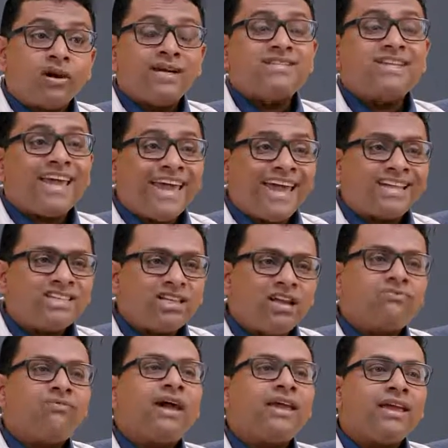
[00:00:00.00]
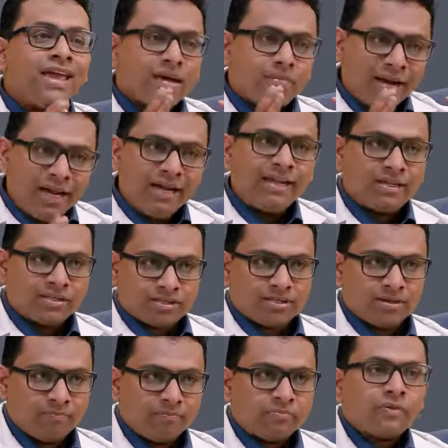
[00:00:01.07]
for its age-defying
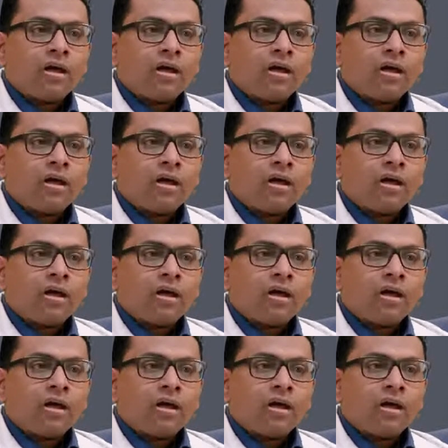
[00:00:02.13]
abilities.